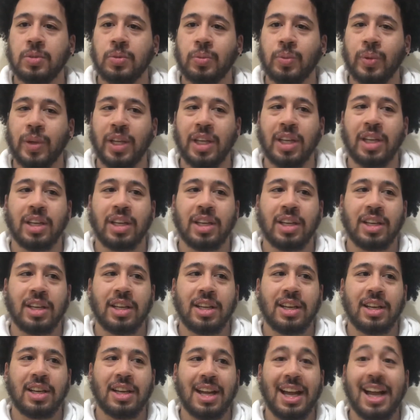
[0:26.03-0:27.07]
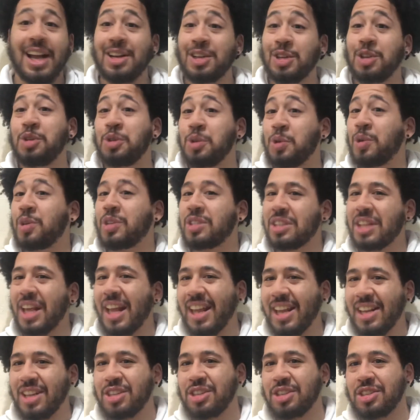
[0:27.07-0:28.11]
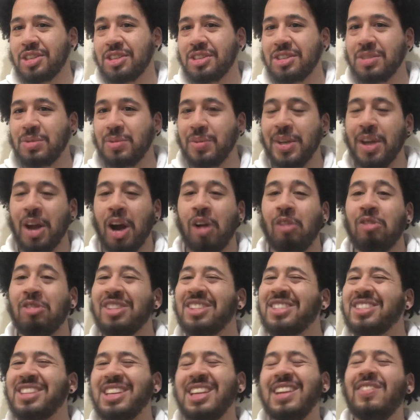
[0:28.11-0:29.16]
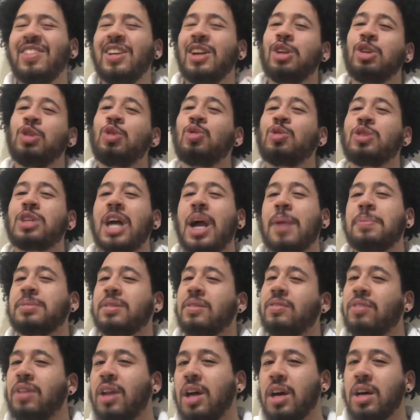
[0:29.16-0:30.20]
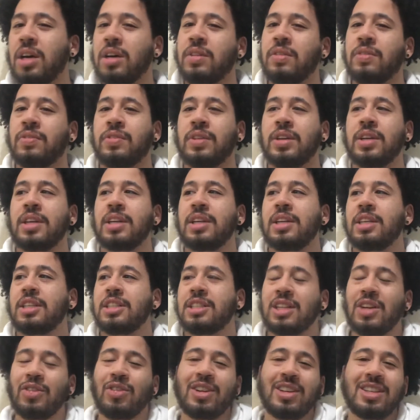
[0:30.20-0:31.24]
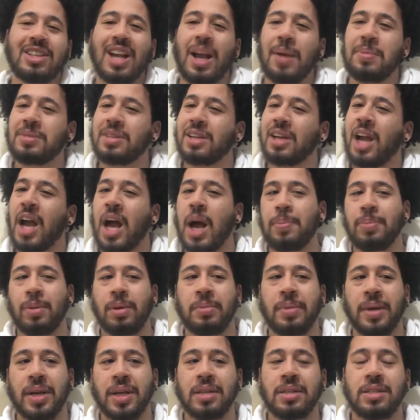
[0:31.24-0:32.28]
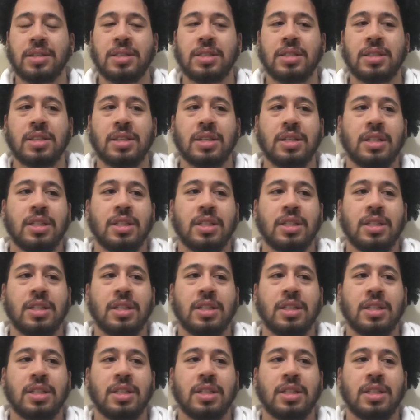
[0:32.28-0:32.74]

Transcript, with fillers: We enter new stages. We are receiving new types of love, different types of compliments.